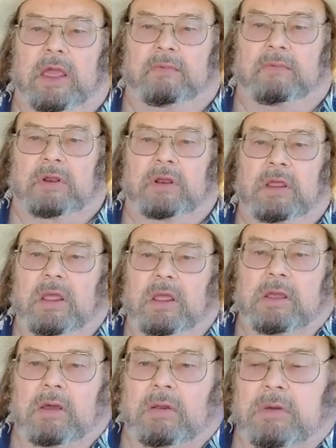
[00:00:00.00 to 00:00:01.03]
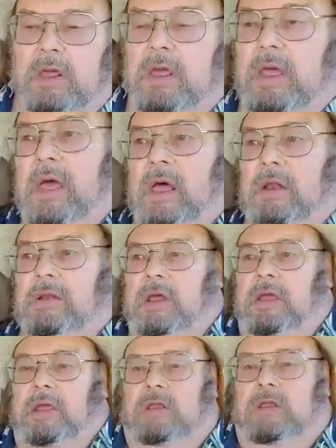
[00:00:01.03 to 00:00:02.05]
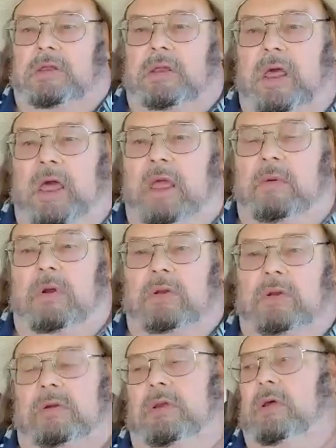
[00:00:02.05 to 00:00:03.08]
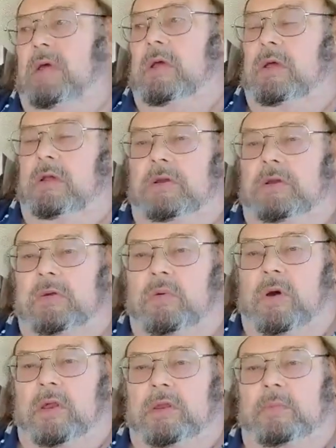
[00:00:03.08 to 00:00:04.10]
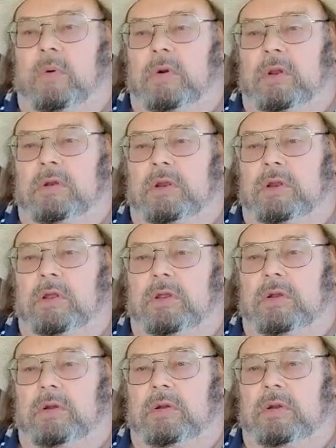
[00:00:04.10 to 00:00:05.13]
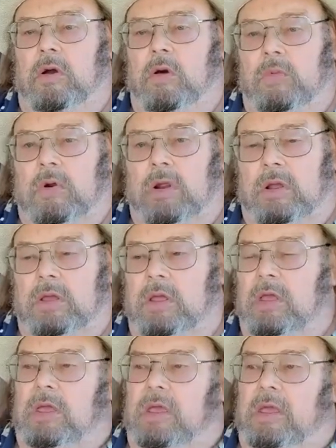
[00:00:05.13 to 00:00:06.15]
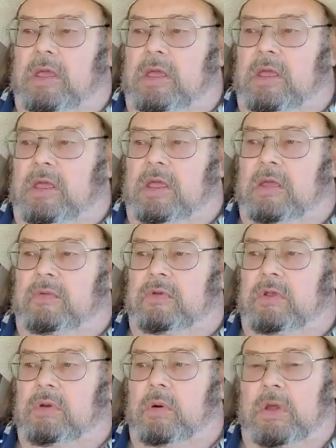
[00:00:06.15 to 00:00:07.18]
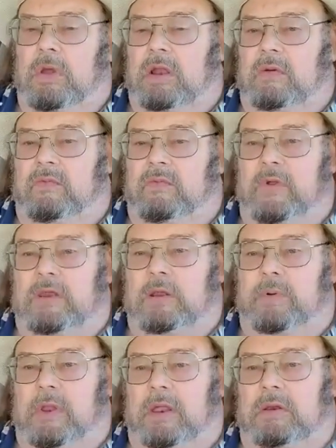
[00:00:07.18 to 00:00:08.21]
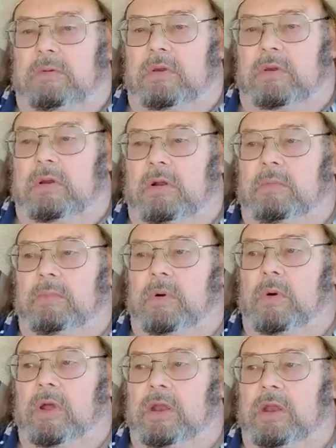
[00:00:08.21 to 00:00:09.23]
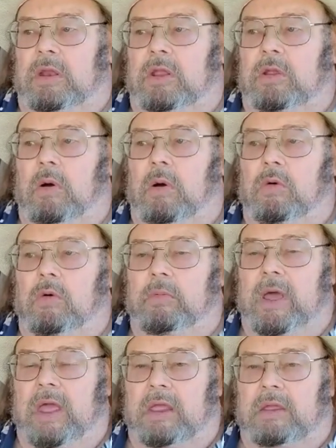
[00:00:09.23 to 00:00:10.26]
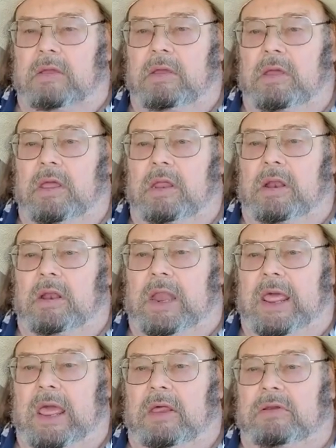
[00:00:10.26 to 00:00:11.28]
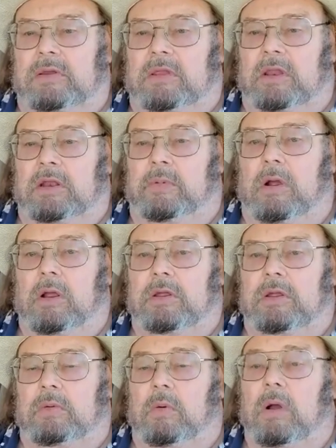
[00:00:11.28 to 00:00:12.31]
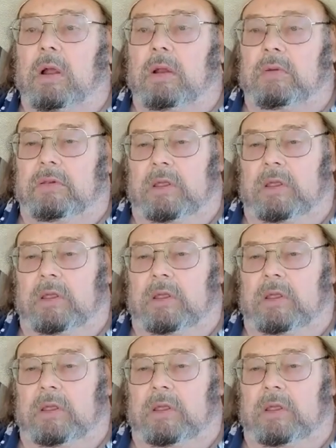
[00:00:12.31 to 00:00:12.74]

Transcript: have it. Because I'll tell you, this is how it works, and this is why it's important to do your homework. If you go in and fix a place to a certain point and you owe the bank less than the park is worth,